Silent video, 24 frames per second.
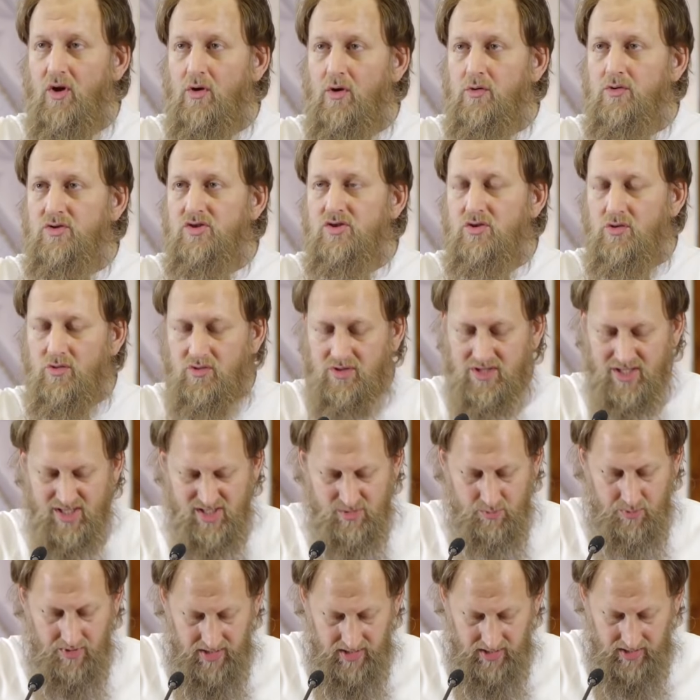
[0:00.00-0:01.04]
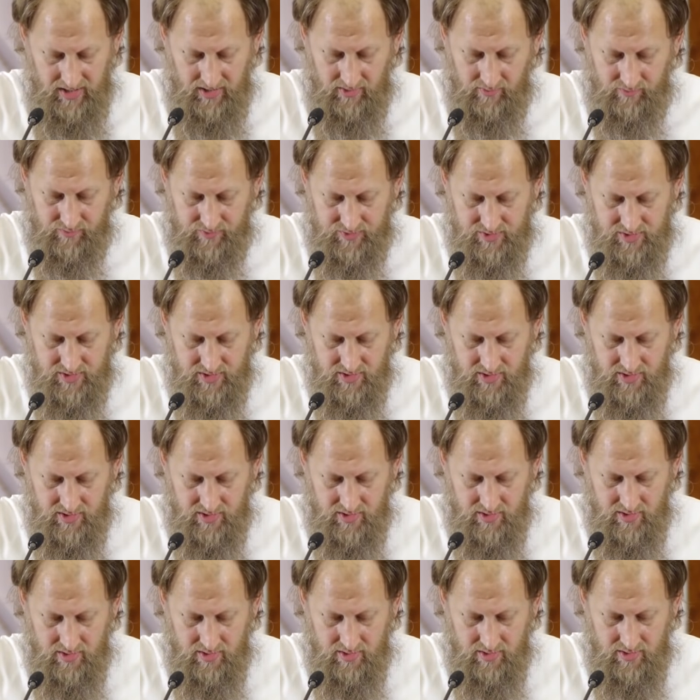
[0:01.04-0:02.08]
those who disbelieved
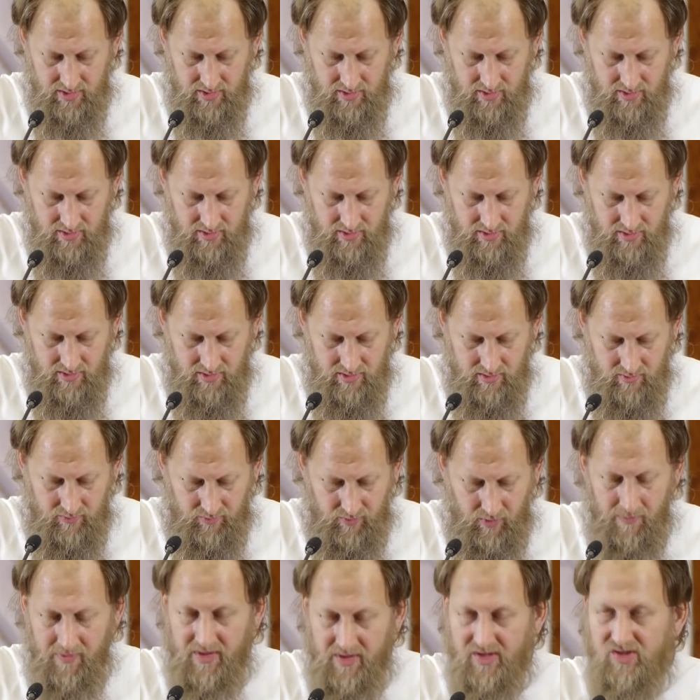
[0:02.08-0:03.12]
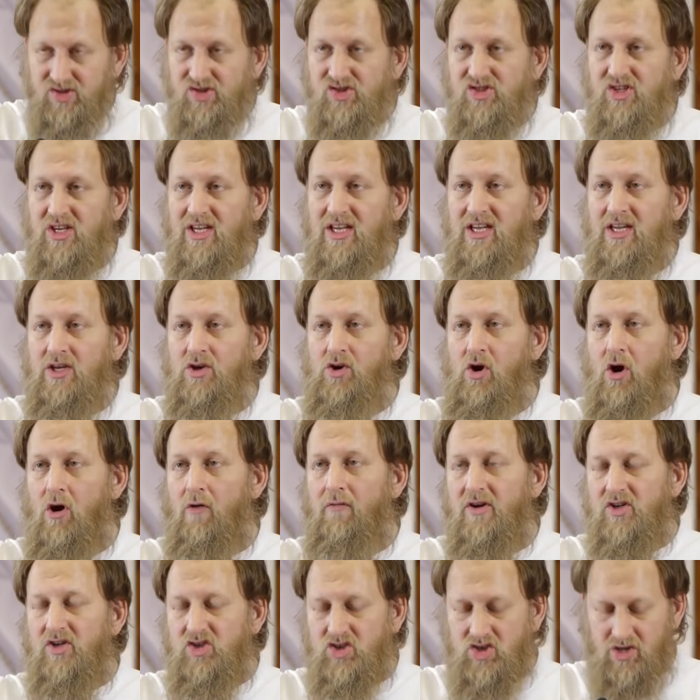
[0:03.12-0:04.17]
from the scene
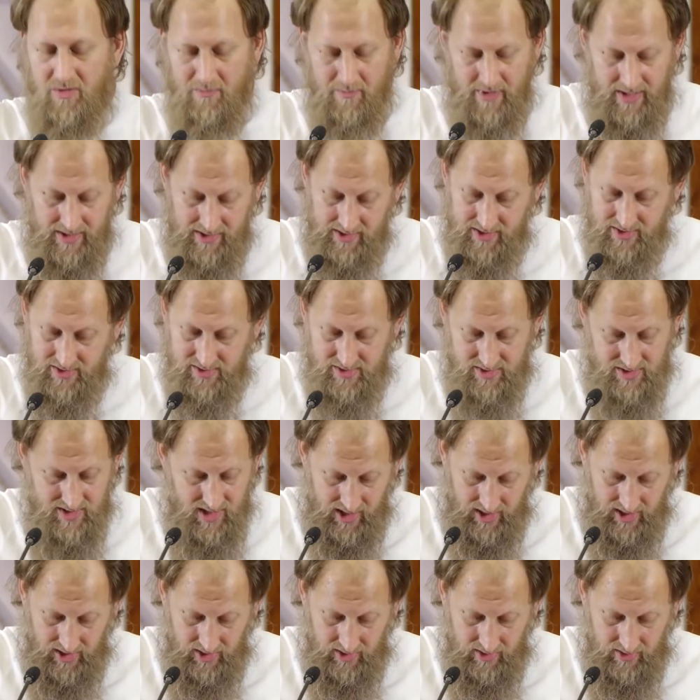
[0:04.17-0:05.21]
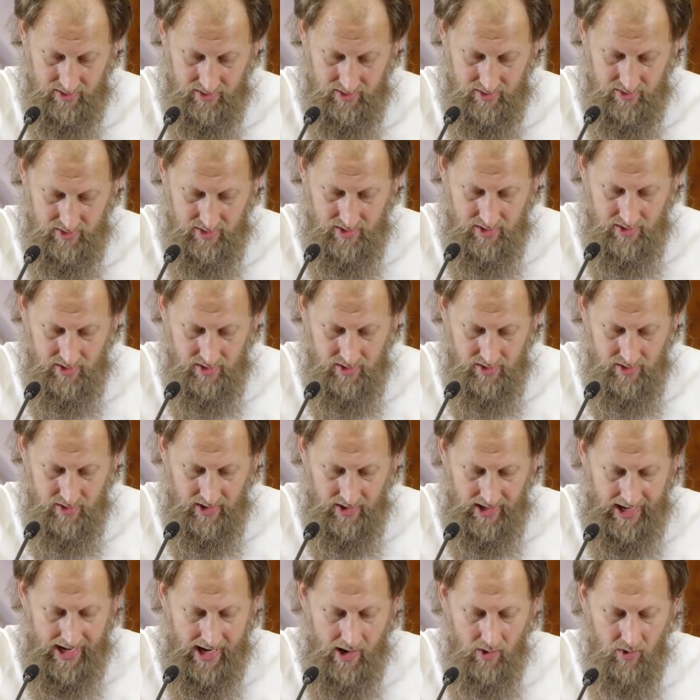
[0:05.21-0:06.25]
of a tremendous day.
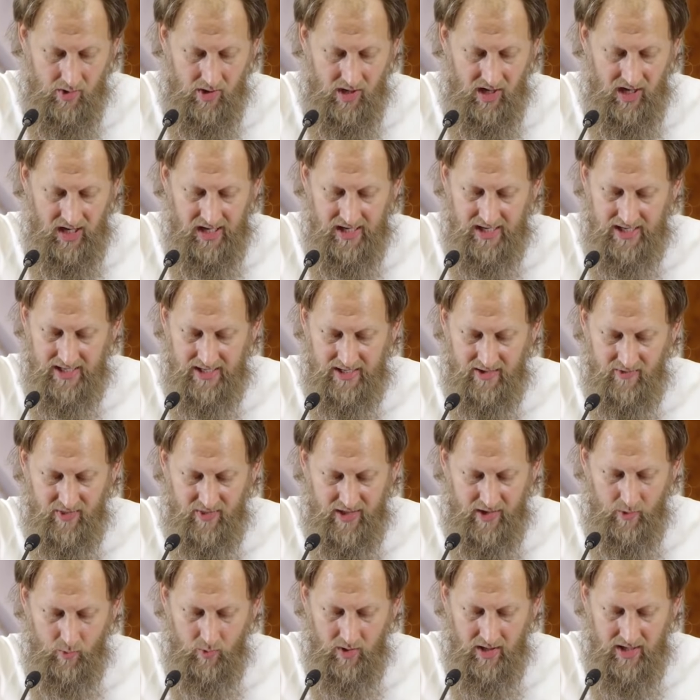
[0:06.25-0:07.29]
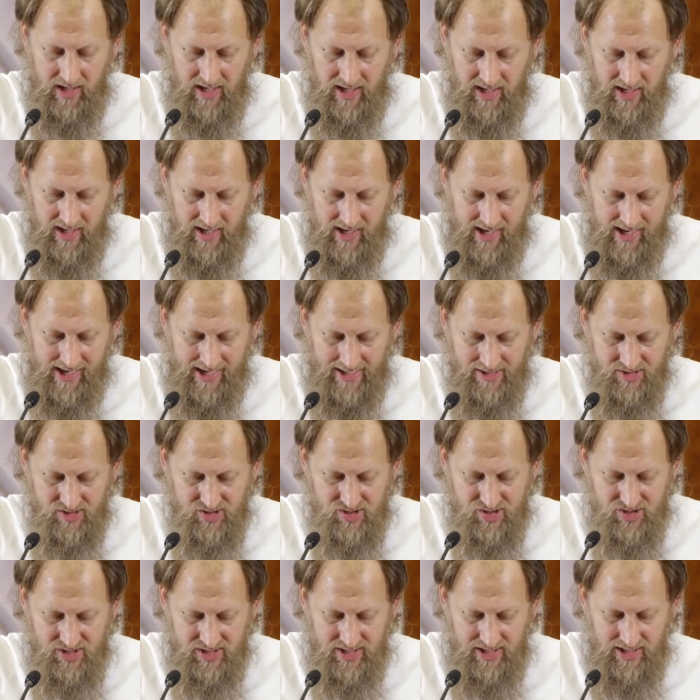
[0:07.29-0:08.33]
How clearly they will hear and
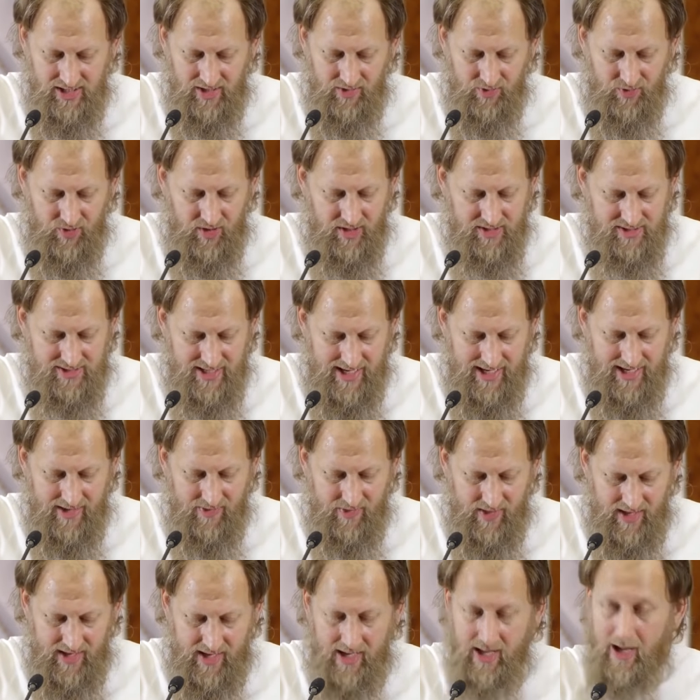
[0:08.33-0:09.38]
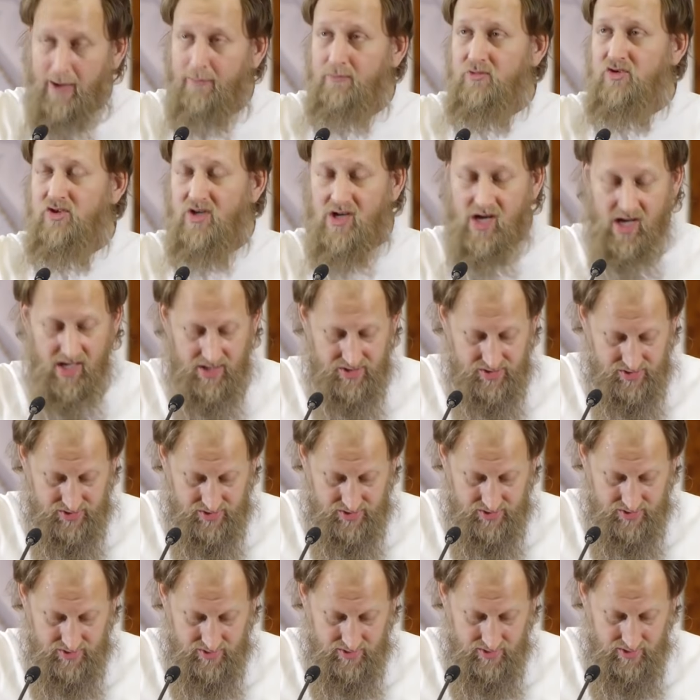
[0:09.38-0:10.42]
see the day they come to
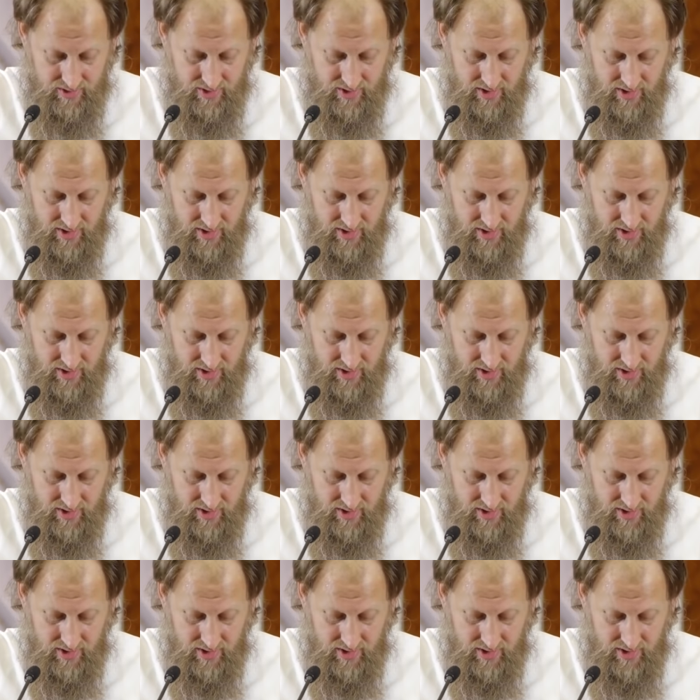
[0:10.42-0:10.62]
us.